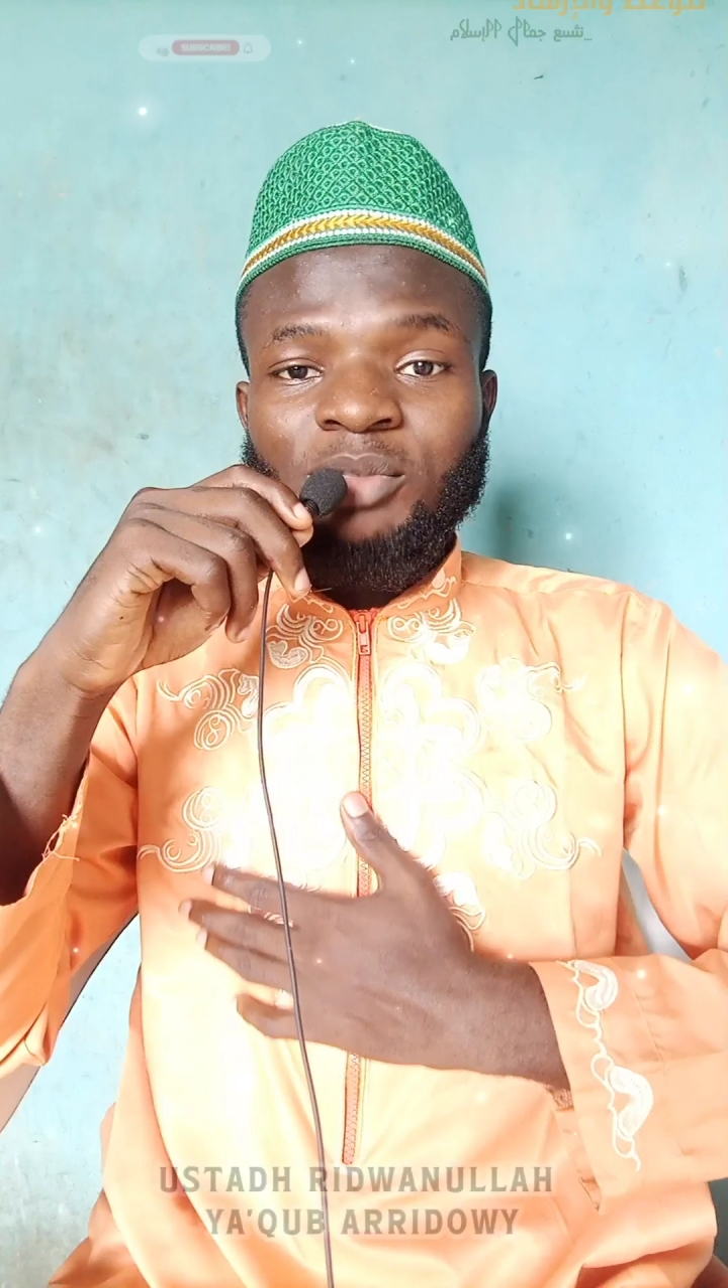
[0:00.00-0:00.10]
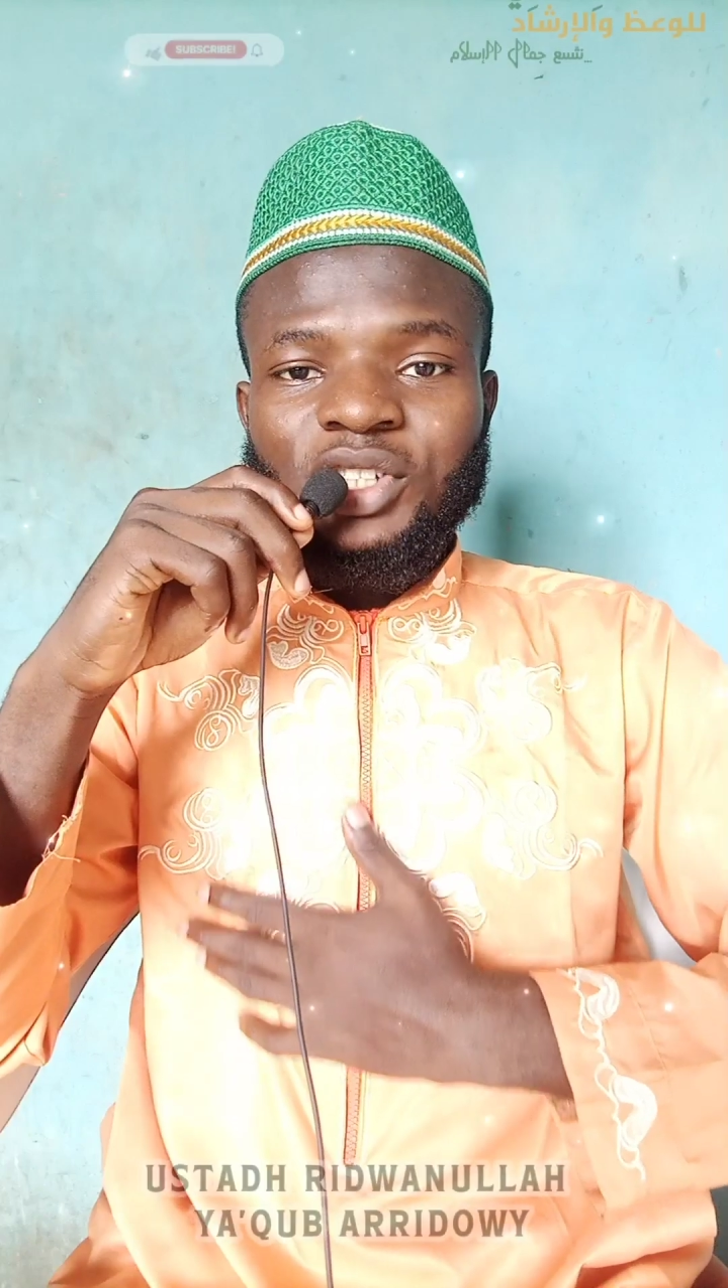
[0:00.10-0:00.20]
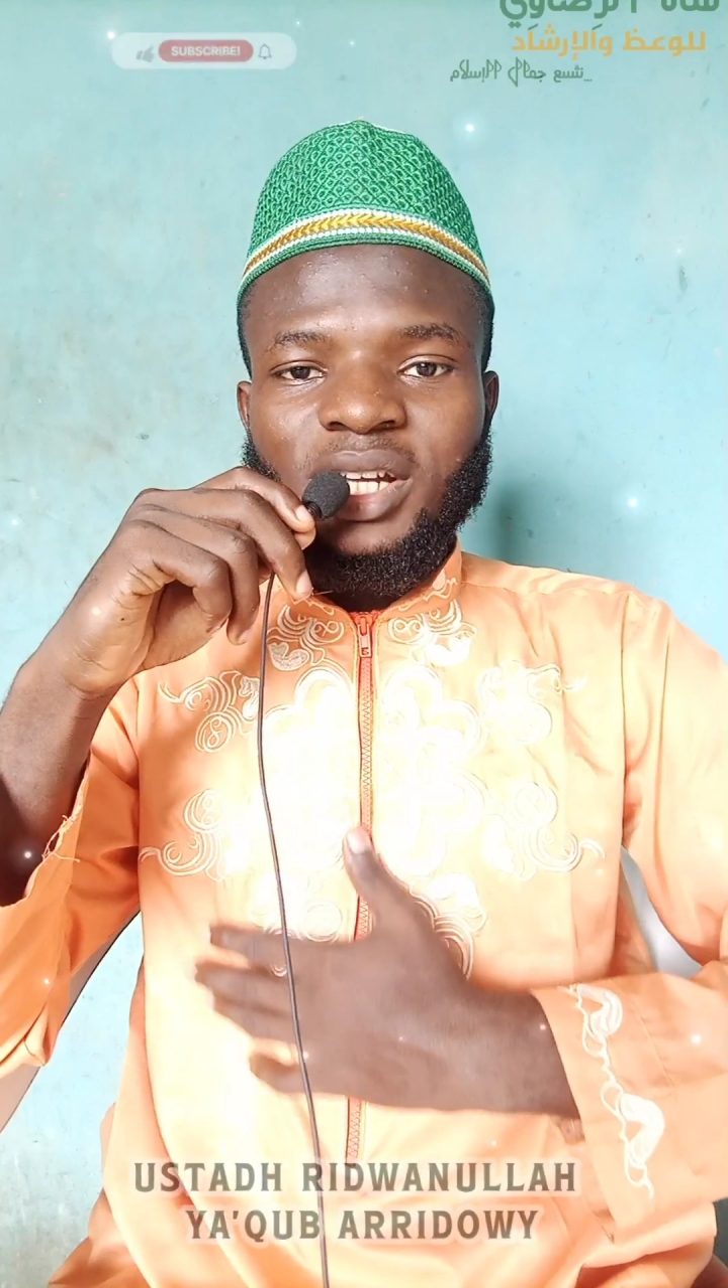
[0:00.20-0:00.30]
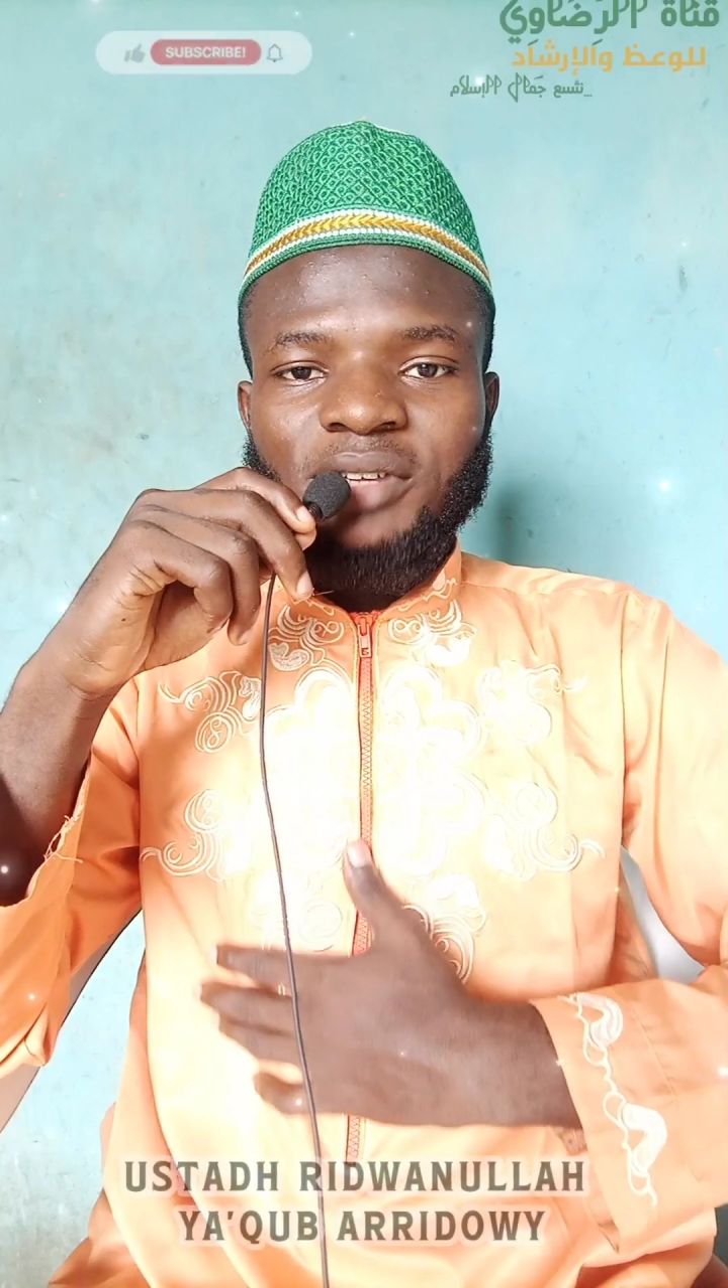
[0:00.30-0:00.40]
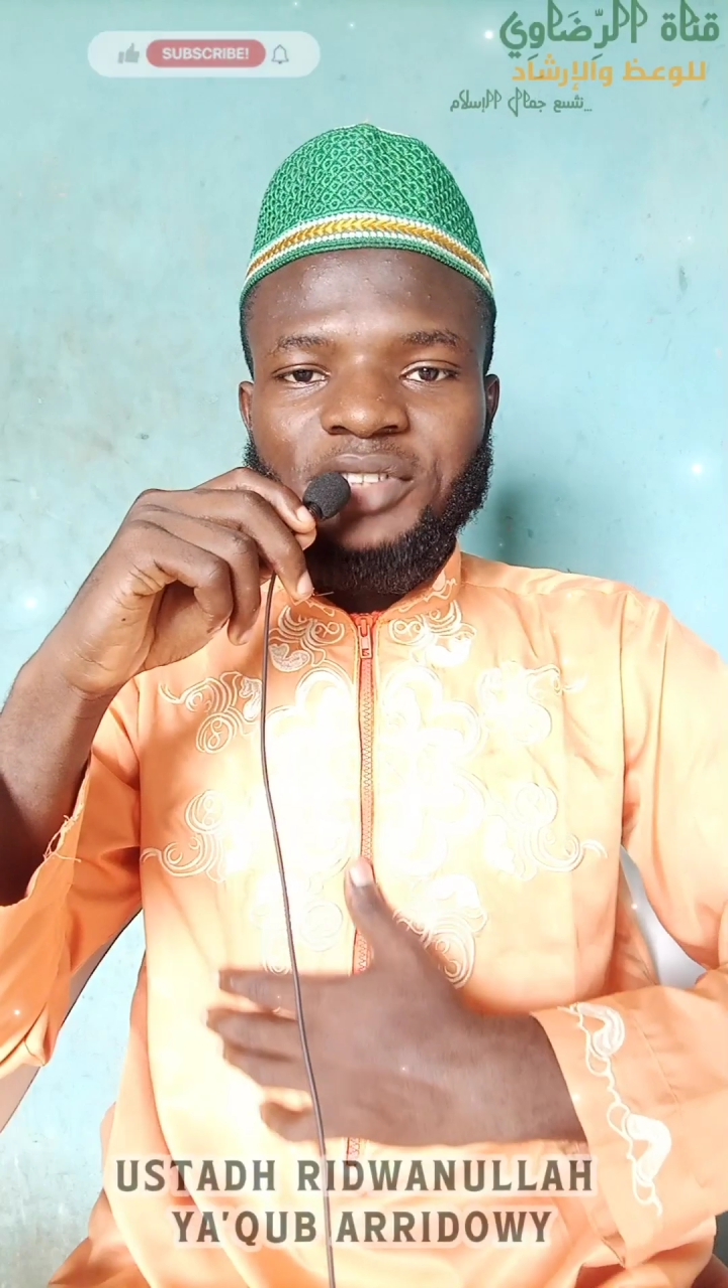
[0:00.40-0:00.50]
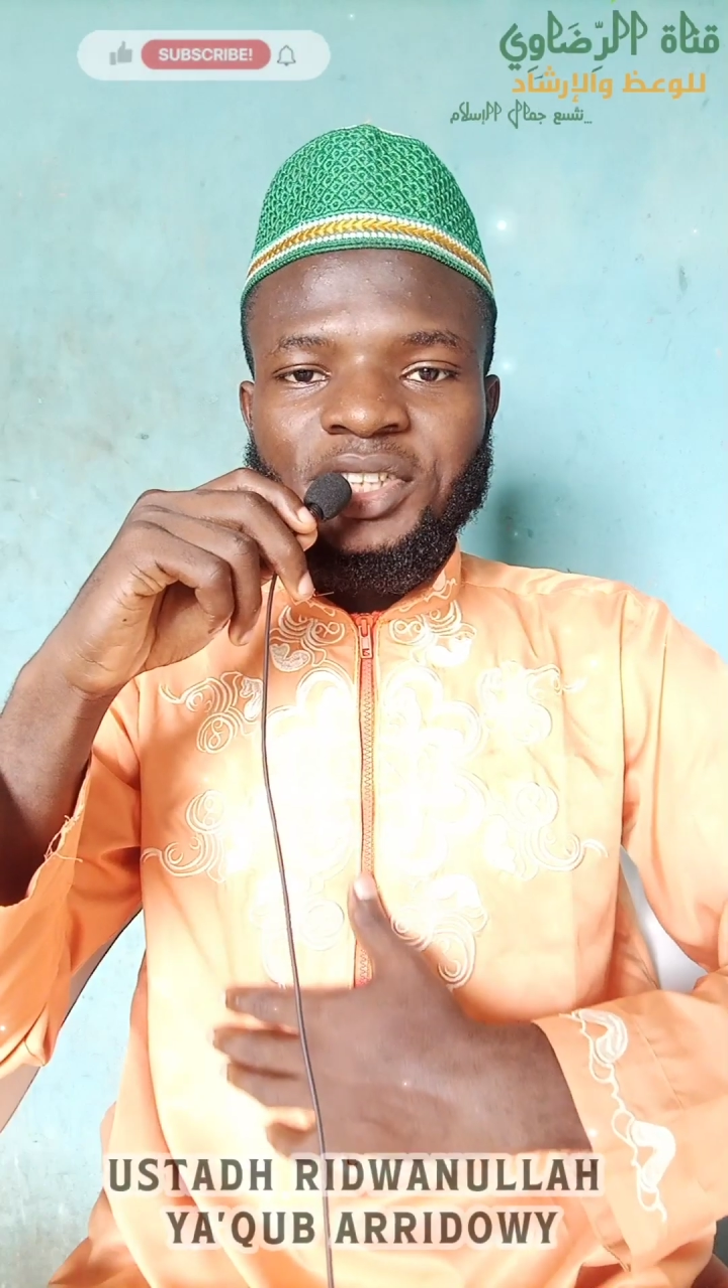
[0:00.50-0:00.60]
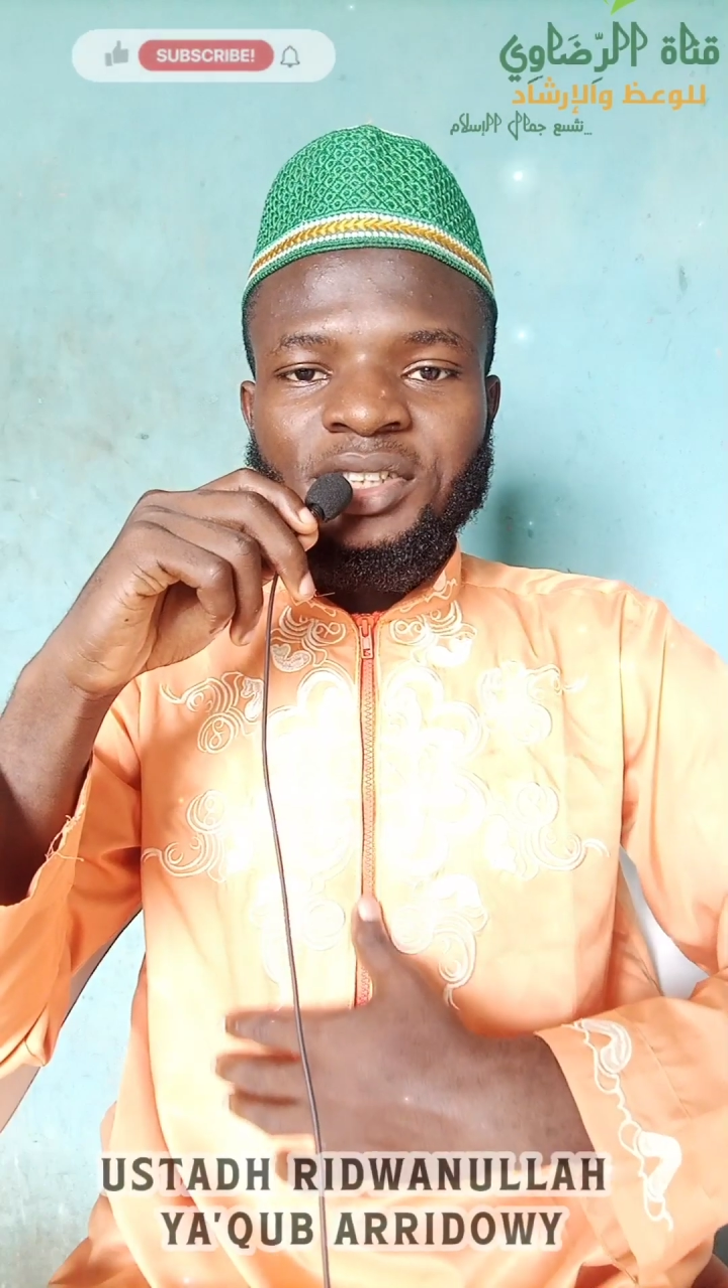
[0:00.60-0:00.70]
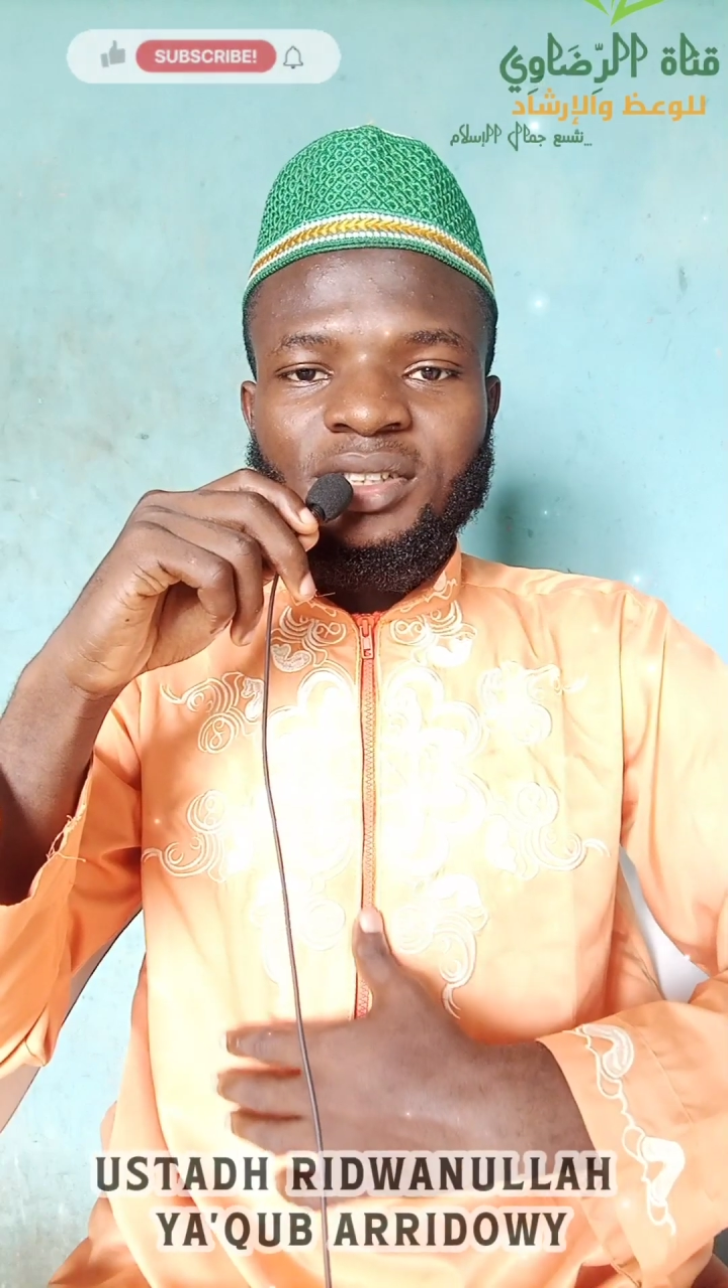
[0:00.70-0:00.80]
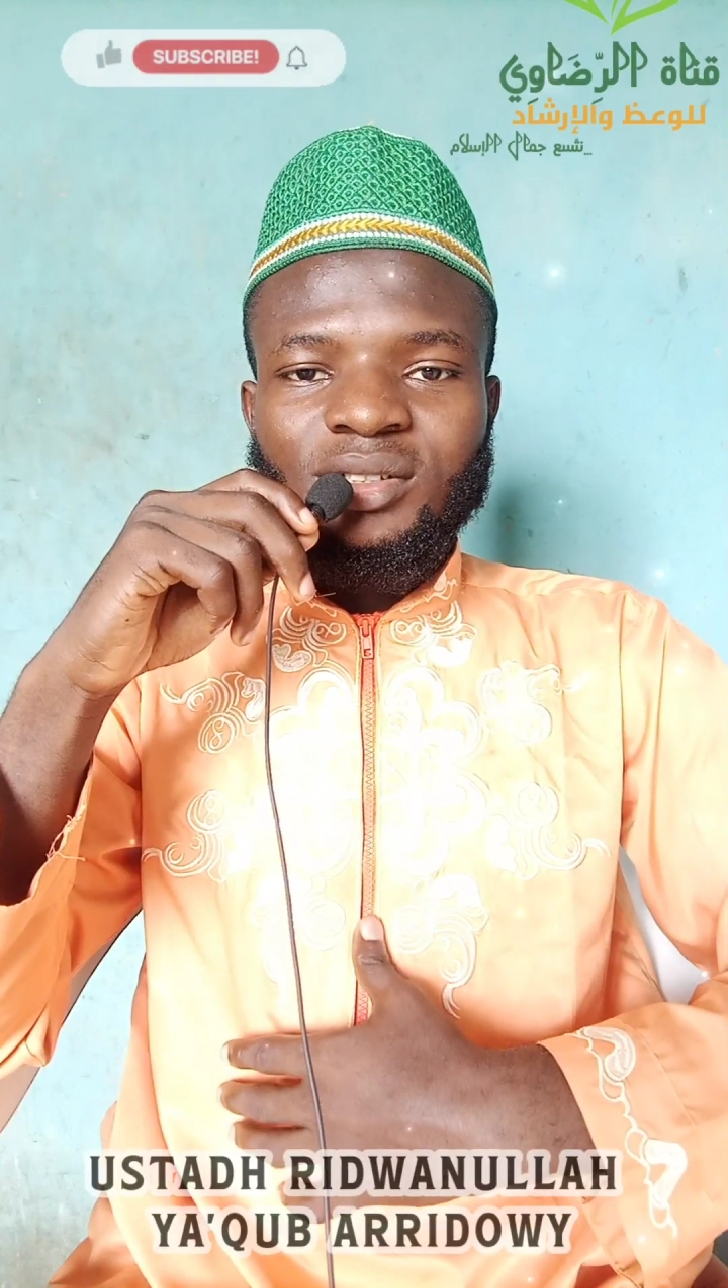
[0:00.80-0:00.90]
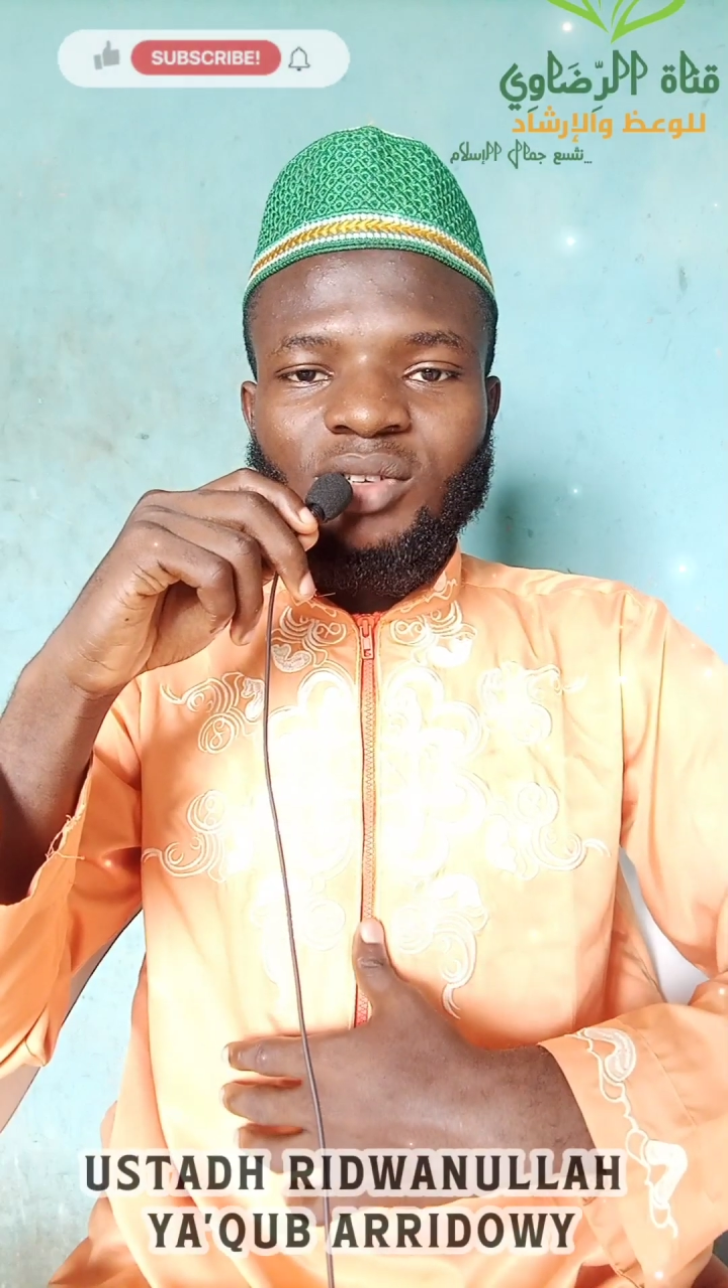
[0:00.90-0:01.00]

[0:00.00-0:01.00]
Shafi'i